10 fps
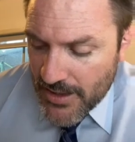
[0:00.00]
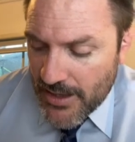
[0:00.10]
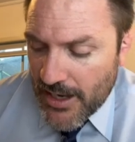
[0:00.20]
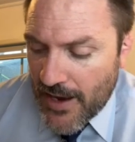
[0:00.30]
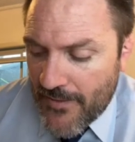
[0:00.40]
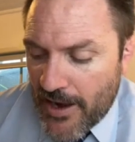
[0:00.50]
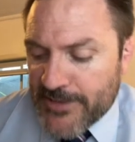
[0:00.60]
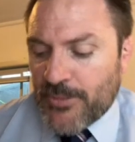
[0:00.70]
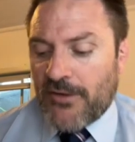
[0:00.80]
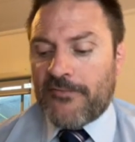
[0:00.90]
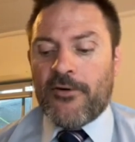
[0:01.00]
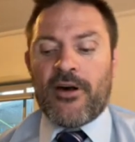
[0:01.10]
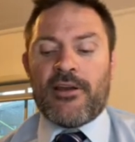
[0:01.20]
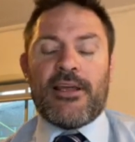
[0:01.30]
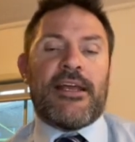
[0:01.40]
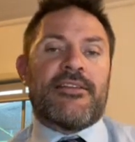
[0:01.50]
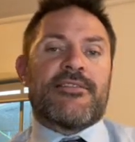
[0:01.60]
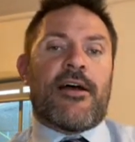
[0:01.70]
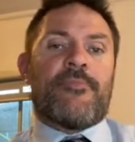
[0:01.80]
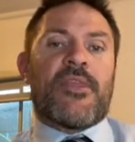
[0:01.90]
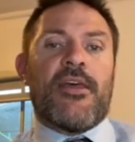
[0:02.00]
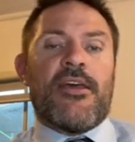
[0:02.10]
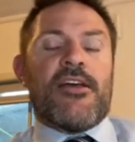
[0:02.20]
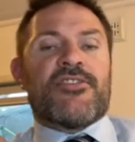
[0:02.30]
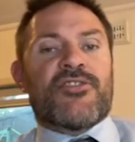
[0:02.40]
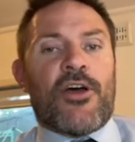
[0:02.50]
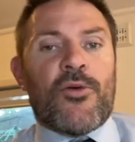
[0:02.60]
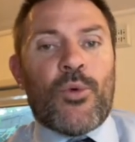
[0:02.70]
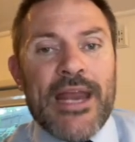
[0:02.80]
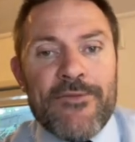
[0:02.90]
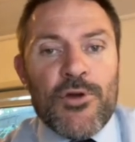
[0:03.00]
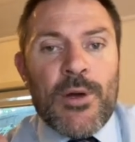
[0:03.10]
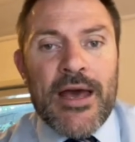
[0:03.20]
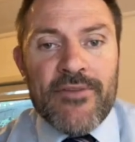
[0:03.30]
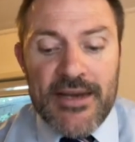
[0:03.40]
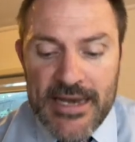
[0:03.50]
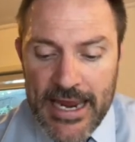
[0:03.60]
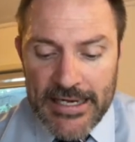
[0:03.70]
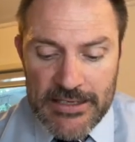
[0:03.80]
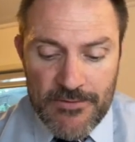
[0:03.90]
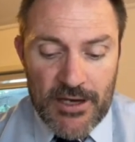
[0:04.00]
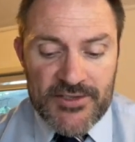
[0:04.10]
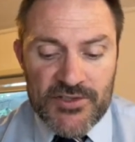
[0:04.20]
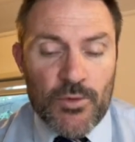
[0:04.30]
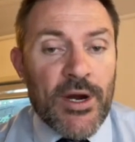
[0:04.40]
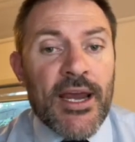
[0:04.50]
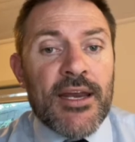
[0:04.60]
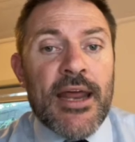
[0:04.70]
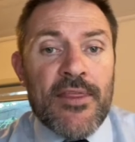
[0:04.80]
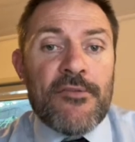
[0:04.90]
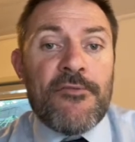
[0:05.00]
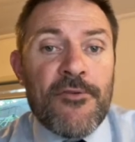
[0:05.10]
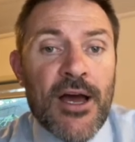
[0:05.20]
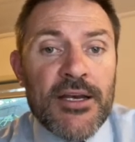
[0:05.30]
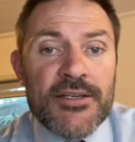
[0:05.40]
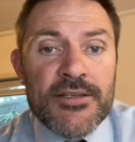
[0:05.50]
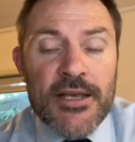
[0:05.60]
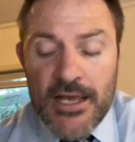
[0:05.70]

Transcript: And that is my final answer. So whenever you have a negative x squared at the front,